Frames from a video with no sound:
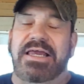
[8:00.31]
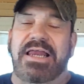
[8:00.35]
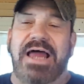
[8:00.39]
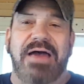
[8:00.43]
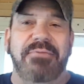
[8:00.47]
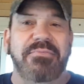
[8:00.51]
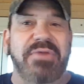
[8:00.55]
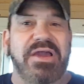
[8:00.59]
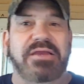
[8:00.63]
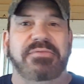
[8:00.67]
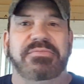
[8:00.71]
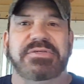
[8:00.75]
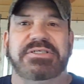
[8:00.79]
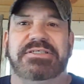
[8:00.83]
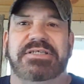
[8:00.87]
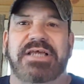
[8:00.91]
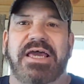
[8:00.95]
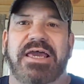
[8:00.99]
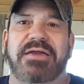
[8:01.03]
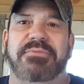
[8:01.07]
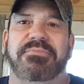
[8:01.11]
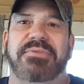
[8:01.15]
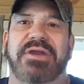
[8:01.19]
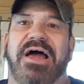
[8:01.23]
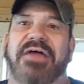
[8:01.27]
I made a
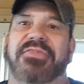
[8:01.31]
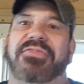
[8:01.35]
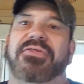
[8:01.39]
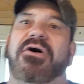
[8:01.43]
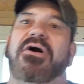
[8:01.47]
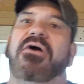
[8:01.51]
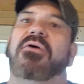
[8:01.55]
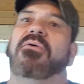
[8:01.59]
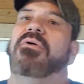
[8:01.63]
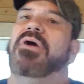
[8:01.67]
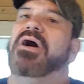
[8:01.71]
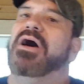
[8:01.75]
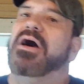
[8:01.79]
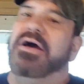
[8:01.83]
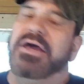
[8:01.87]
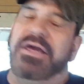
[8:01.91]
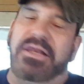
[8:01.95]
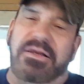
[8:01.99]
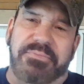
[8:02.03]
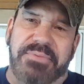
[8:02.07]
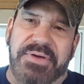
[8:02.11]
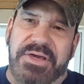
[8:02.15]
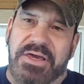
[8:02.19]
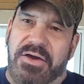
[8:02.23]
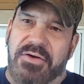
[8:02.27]
mistake, but I thought, well,
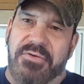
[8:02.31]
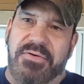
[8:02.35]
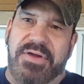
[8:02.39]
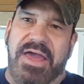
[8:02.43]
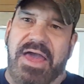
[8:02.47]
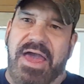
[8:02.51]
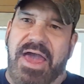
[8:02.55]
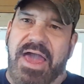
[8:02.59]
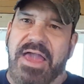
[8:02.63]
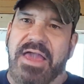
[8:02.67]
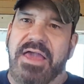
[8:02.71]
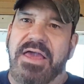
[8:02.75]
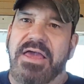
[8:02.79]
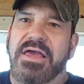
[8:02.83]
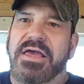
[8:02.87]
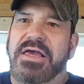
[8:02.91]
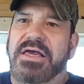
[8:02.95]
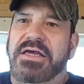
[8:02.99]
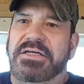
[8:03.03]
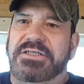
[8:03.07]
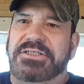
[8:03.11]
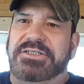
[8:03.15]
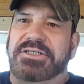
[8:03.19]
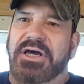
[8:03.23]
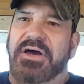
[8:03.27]
it'll be okay.
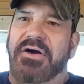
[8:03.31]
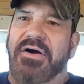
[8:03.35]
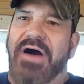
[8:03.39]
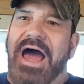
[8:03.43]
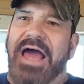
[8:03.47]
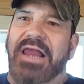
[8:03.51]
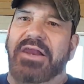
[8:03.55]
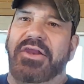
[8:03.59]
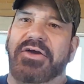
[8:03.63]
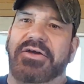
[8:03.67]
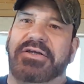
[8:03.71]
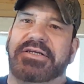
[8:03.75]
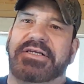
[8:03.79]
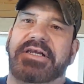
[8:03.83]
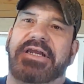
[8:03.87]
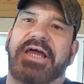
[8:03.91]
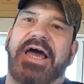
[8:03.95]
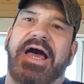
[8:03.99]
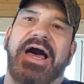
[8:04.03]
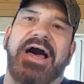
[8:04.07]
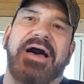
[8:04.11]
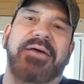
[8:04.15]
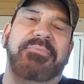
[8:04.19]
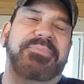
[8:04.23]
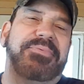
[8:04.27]
So I looked it
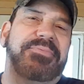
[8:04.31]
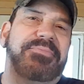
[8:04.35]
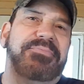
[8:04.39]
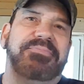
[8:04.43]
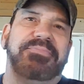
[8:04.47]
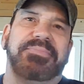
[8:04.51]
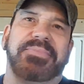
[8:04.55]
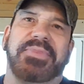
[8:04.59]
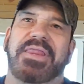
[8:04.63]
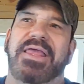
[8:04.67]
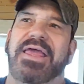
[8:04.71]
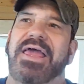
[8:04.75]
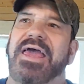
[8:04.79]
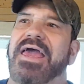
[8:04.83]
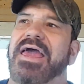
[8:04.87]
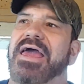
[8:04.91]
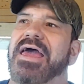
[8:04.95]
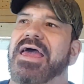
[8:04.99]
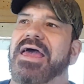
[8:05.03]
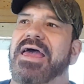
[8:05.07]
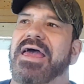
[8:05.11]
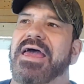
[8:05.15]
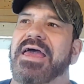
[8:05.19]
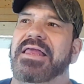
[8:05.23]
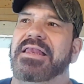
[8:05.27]
up,
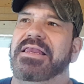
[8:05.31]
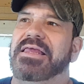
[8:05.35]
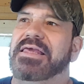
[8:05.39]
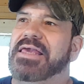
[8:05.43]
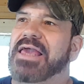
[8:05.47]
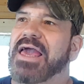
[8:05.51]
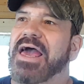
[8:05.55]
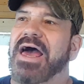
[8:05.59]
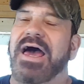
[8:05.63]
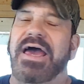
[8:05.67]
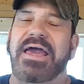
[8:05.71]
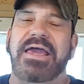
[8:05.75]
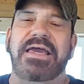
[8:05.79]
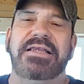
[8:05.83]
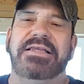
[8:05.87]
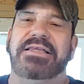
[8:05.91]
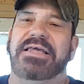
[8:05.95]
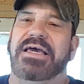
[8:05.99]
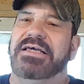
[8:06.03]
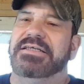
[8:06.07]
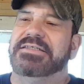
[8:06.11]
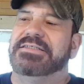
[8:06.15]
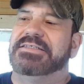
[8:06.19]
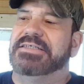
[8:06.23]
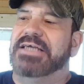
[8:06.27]
and yeah, it
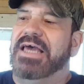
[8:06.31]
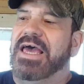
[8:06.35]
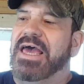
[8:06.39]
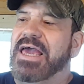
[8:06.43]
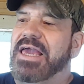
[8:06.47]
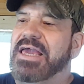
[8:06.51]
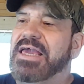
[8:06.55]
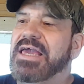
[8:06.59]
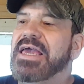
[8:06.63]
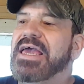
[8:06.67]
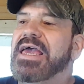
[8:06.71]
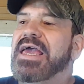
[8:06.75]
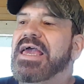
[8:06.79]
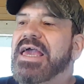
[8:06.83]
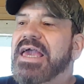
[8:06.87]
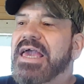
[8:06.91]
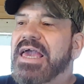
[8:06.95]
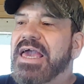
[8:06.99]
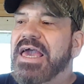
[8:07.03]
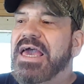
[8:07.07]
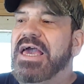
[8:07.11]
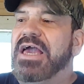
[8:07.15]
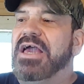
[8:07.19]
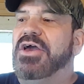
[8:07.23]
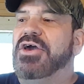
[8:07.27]
does say
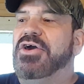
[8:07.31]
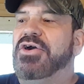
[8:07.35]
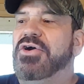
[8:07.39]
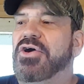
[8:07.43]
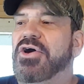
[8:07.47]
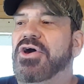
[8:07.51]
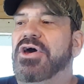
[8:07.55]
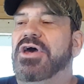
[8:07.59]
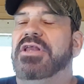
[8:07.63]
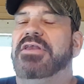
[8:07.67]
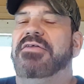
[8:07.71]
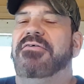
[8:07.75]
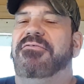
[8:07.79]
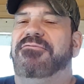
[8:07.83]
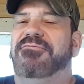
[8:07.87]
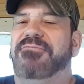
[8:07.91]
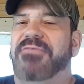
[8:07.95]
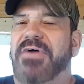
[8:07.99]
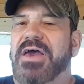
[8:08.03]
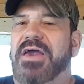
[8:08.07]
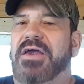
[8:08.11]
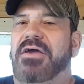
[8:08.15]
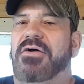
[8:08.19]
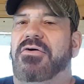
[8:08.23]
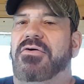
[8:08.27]
it could
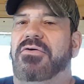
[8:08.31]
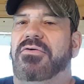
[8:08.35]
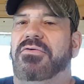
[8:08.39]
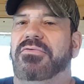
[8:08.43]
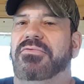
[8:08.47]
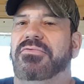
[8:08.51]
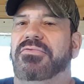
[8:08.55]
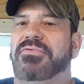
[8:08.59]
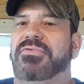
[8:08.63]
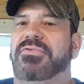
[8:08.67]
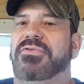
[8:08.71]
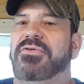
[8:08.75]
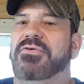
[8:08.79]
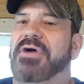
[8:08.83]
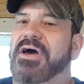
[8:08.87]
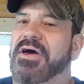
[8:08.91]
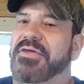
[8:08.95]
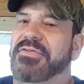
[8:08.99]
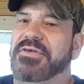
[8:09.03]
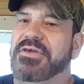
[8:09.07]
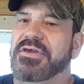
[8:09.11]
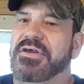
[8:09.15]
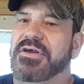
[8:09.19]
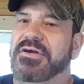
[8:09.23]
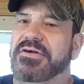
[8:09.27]
fail throughout
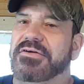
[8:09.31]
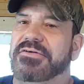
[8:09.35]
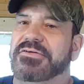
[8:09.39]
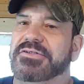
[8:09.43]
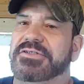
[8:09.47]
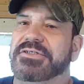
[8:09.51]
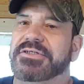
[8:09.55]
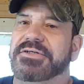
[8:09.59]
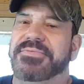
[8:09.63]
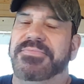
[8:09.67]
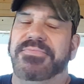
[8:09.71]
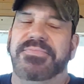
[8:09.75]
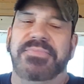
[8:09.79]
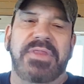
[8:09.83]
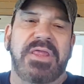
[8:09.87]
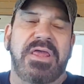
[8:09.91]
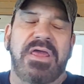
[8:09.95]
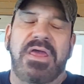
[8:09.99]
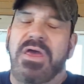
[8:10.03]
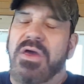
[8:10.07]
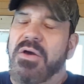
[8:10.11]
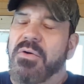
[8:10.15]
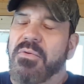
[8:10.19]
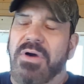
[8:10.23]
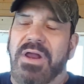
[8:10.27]
the years.
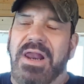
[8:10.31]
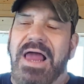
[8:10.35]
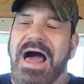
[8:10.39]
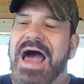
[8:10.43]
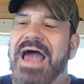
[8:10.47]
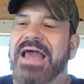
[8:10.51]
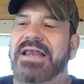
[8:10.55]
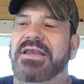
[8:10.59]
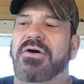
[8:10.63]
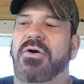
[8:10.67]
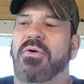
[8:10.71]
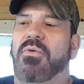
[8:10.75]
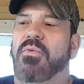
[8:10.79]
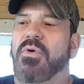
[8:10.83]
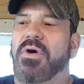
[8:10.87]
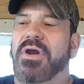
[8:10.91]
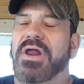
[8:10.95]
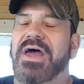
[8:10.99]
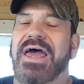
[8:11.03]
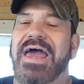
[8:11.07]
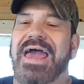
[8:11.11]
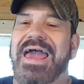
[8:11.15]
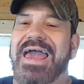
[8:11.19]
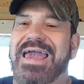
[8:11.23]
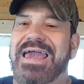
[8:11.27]
Well, I don't
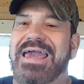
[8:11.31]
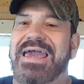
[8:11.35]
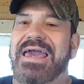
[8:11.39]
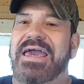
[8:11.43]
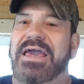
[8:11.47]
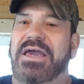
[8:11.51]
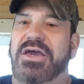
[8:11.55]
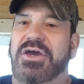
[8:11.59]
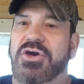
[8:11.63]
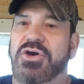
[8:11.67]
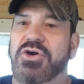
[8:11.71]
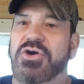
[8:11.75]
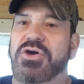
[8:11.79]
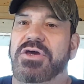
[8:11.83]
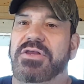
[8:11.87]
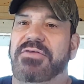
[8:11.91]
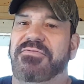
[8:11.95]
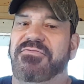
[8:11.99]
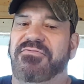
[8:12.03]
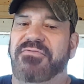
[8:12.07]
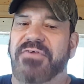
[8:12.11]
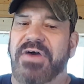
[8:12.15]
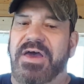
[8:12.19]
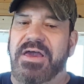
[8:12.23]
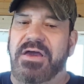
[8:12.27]
want to, it, could
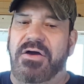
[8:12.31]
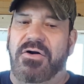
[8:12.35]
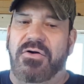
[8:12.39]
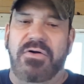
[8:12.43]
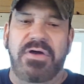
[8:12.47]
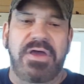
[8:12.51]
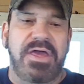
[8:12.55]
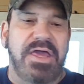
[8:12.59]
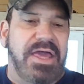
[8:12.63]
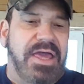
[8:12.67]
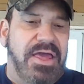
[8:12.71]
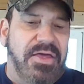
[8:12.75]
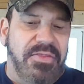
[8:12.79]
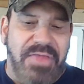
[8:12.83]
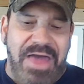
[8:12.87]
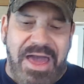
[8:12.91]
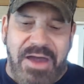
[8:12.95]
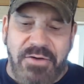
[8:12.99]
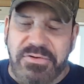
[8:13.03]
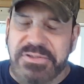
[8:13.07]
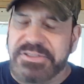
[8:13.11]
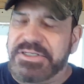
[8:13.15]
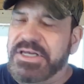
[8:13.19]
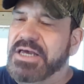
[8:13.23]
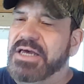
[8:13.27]
fail. That
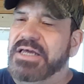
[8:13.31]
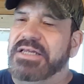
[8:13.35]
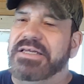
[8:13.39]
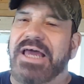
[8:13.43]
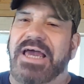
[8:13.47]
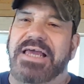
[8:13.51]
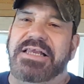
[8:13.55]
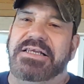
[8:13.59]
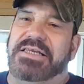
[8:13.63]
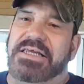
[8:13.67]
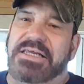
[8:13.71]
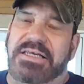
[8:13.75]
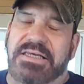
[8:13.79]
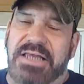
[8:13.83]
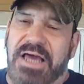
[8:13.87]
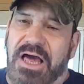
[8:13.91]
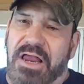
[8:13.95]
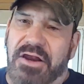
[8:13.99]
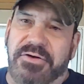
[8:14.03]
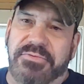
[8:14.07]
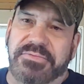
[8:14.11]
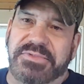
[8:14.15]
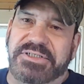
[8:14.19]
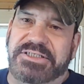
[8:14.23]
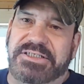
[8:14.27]
was a
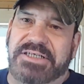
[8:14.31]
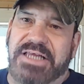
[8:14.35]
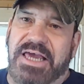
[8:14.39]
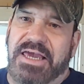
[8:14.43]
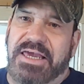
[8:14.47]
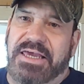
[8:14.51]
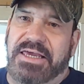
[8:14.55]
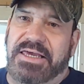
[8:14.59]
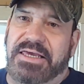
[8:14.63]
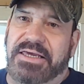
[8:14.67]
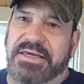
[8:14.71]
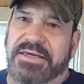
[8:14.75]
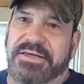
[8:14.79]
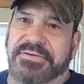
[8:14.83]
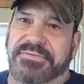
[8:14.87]
$19 mistake.